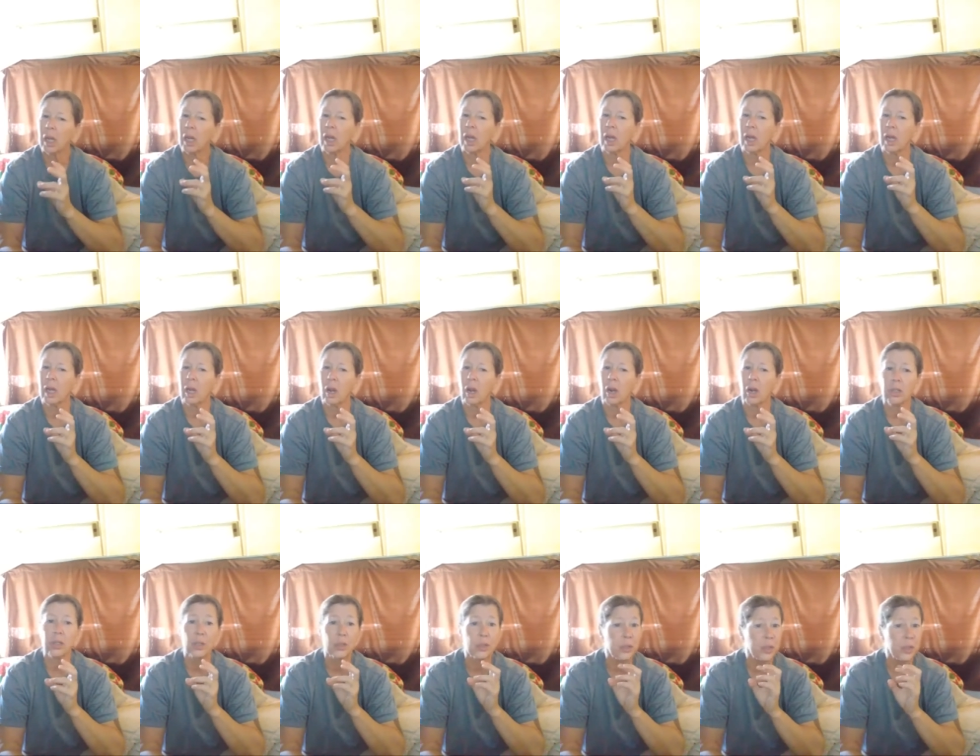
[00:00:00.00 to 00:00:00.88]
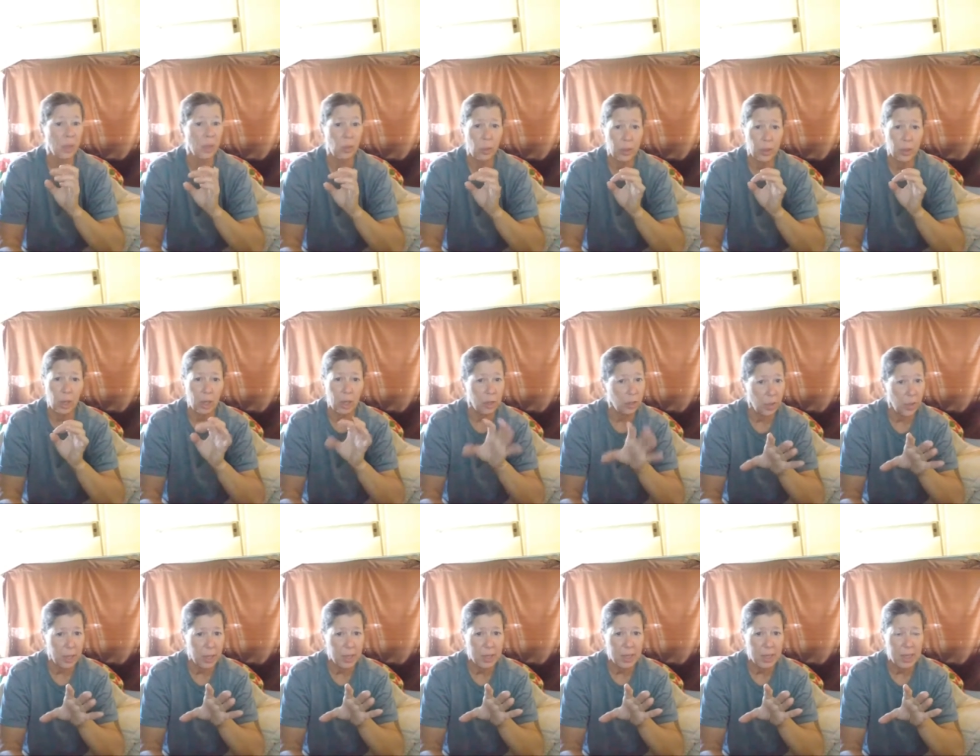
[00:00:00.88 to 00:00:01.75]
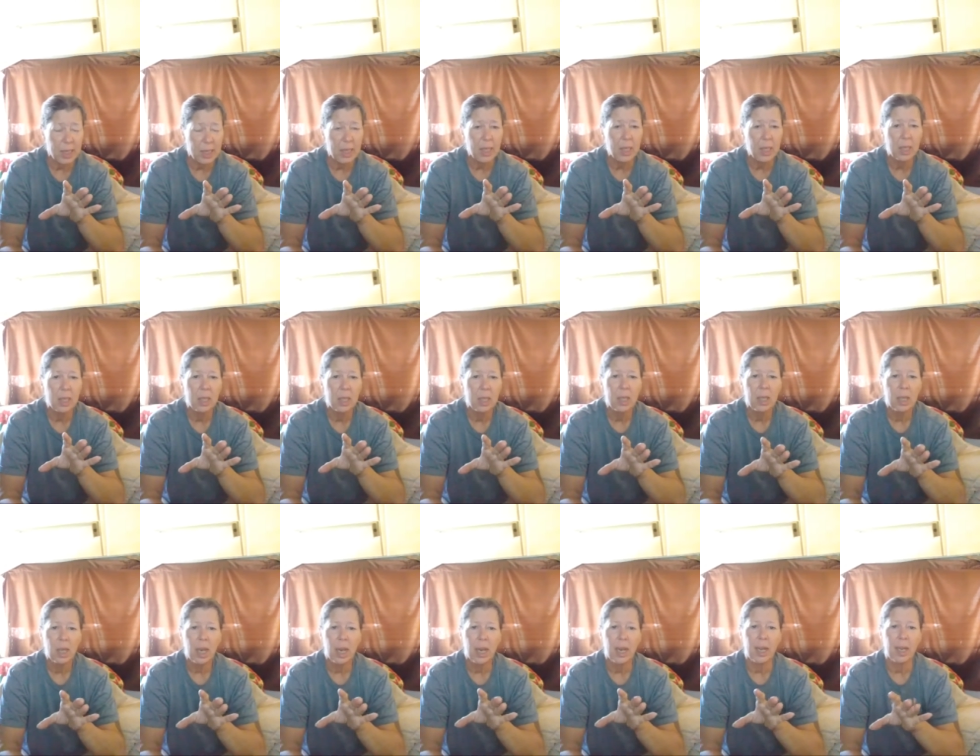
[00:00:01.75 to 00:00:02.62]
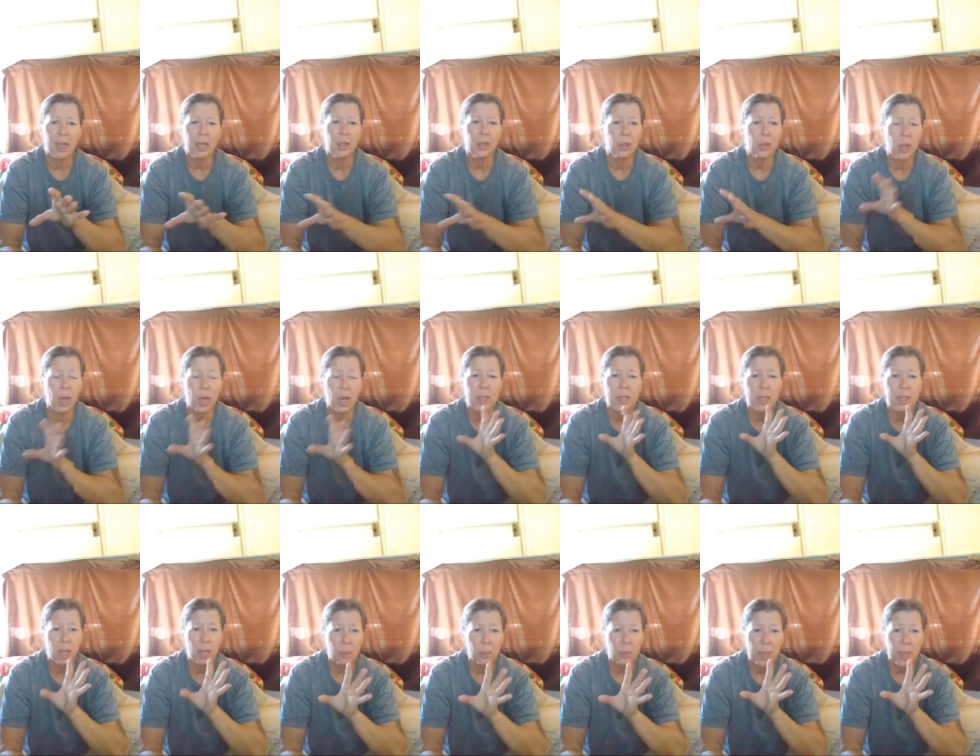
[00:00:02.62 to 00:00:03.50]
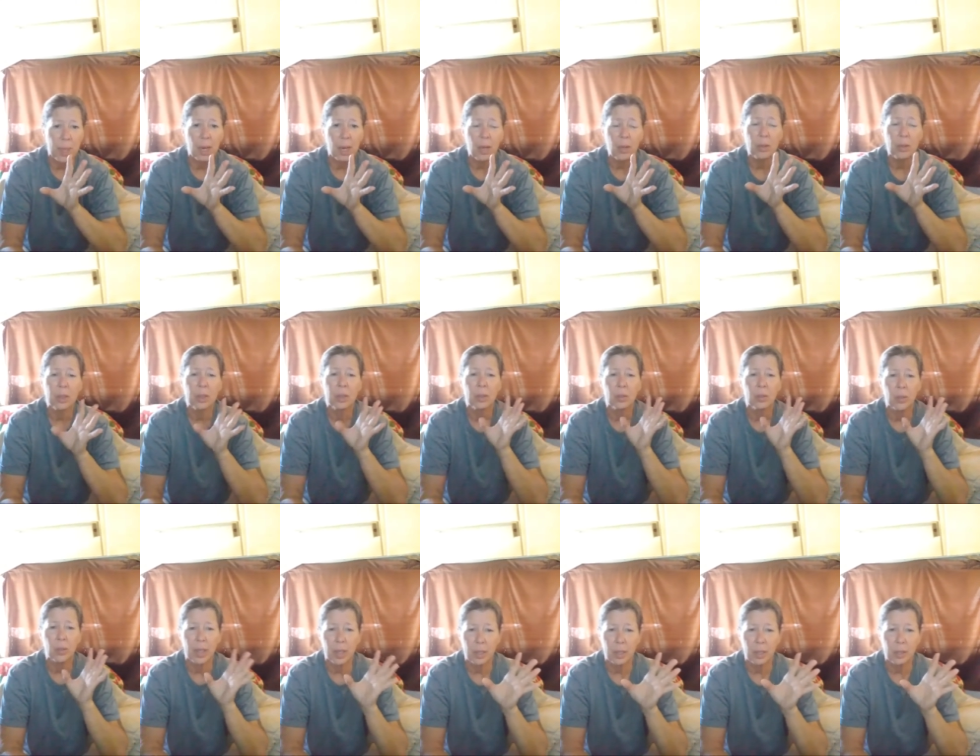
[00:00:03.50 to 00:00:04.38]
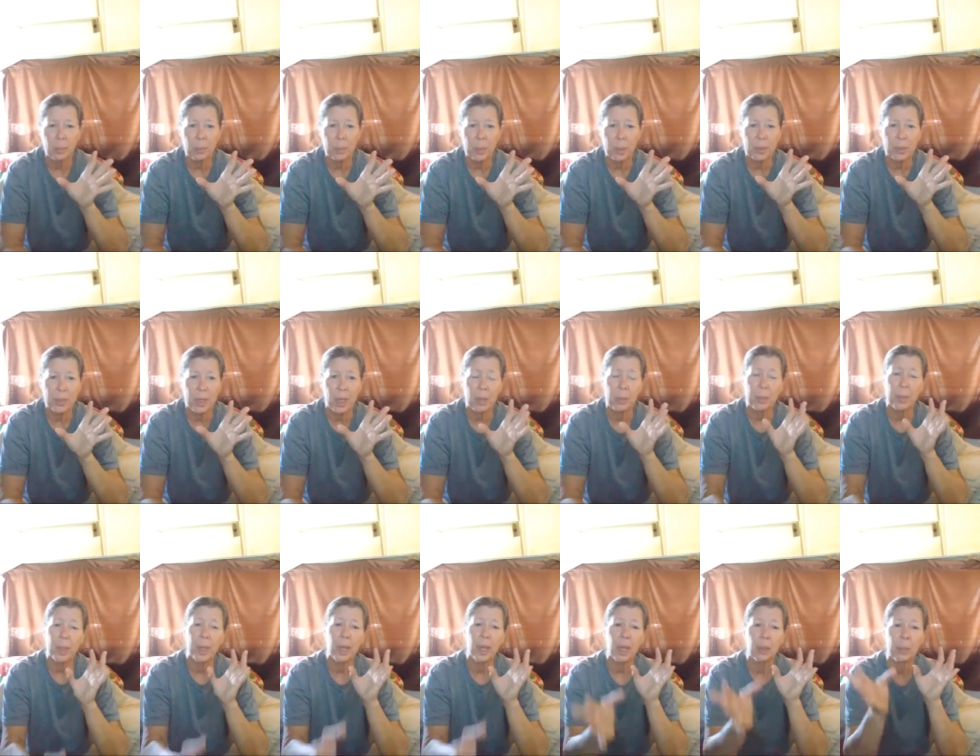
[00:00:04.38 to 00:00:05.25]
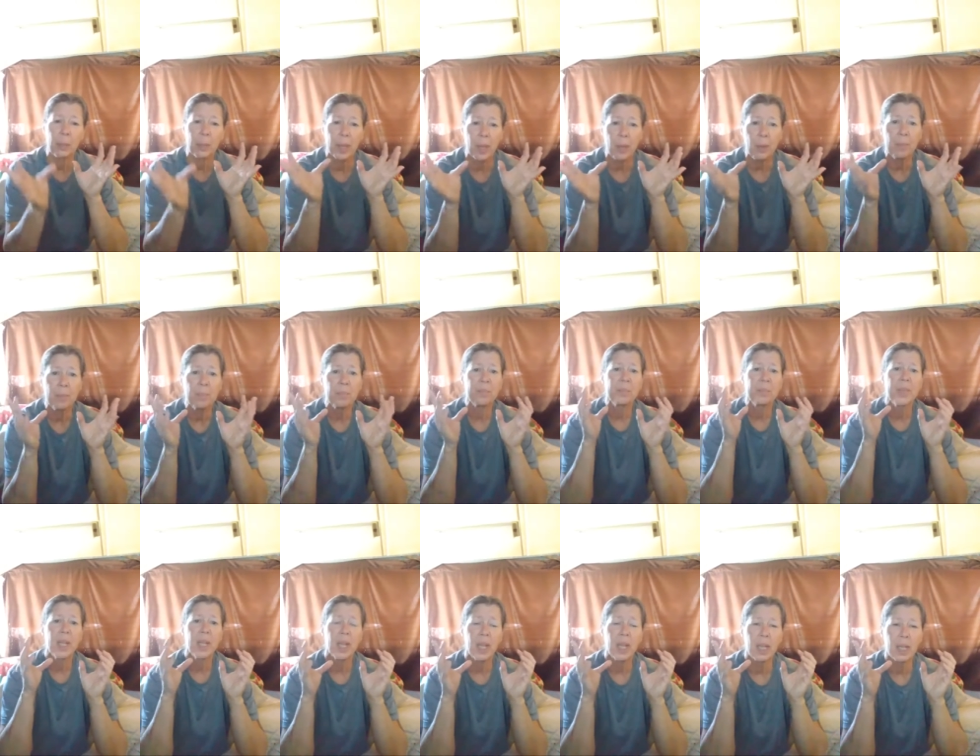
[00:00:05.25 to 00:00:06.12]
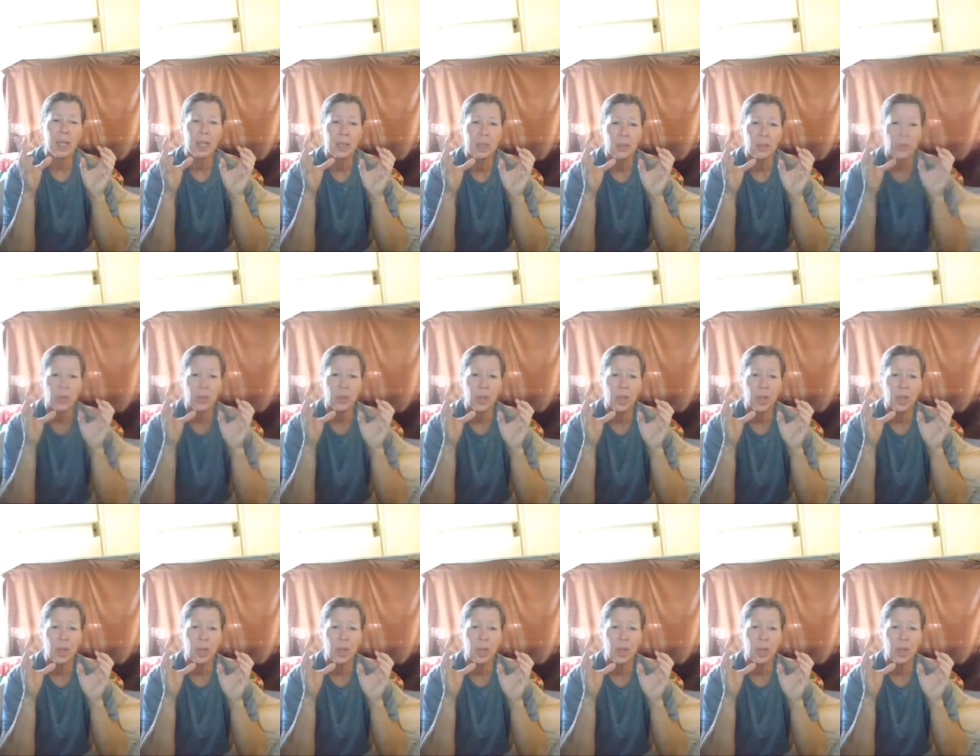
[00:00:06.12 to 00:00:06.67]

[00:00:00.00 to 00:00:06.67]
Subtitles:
Our little network got crazy, and you guys helped out. We had other people's help out and